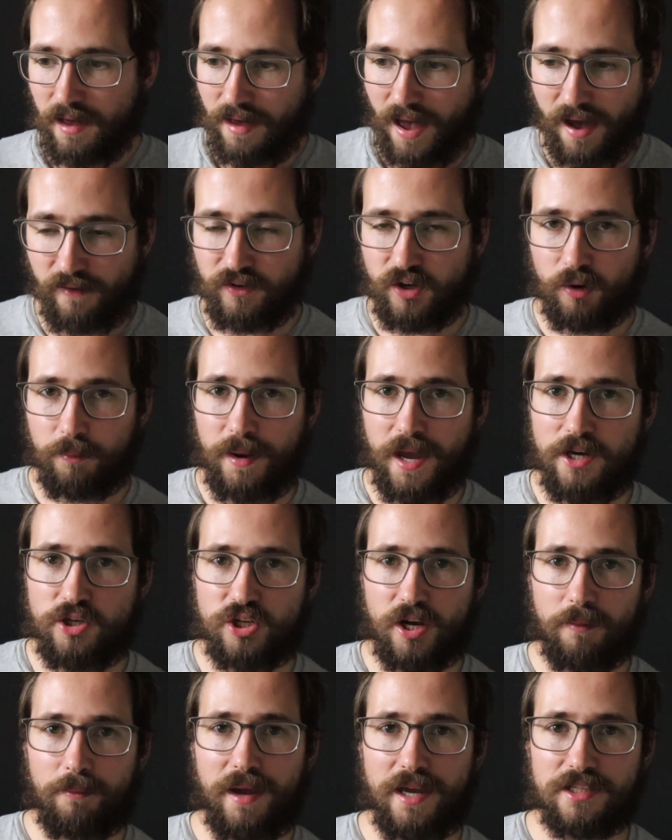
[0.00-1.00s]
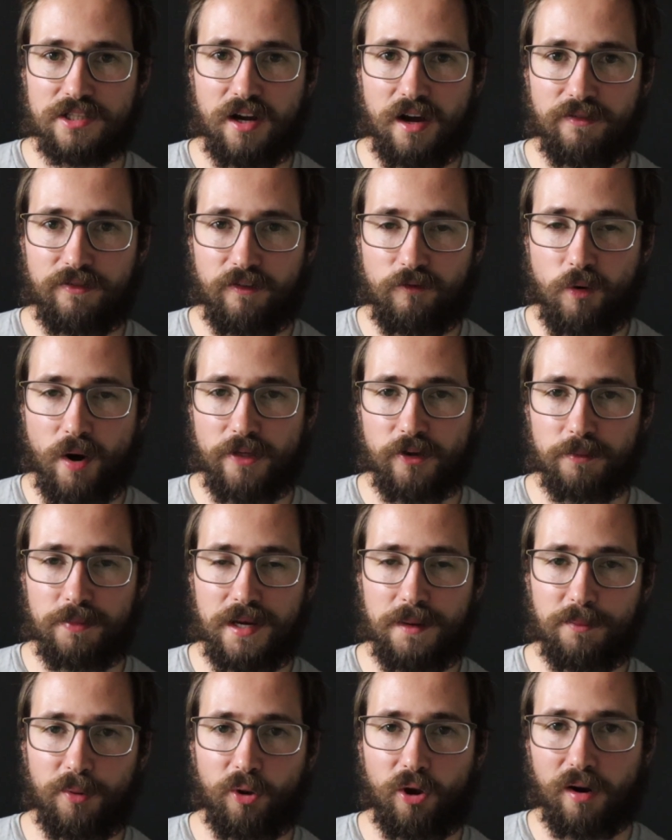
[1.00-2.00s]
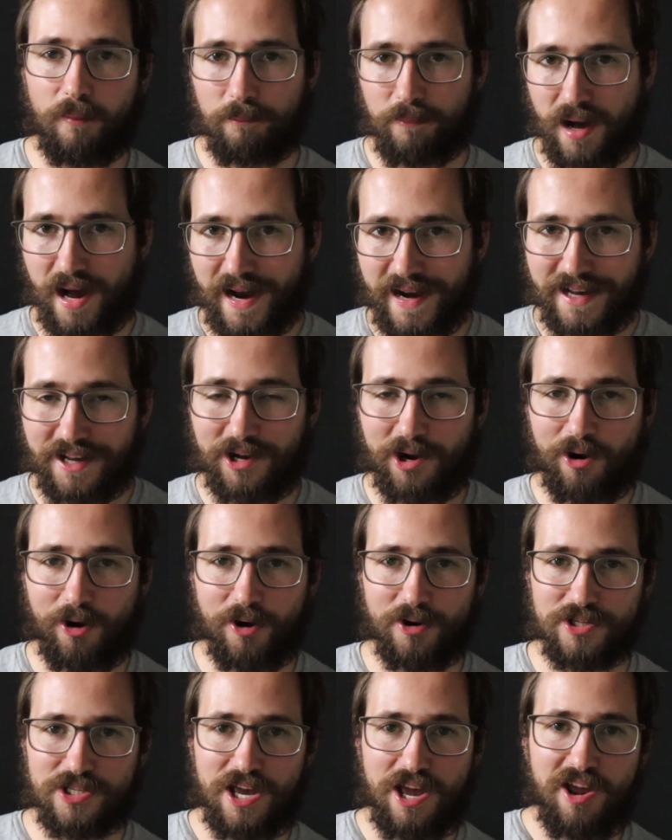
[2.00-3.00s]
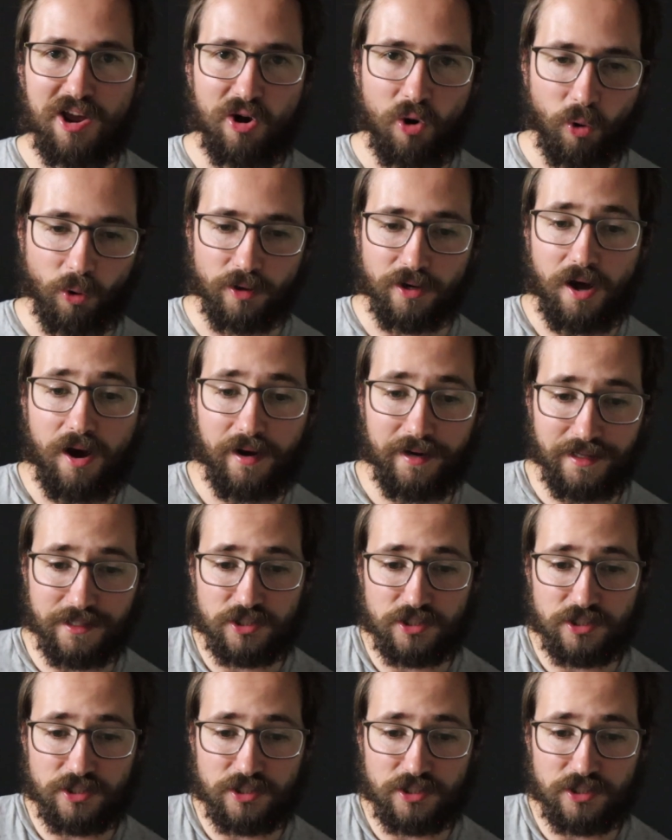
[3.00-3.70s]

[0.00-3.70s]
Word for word: having your paycheck based off of whether people are buying cars or not.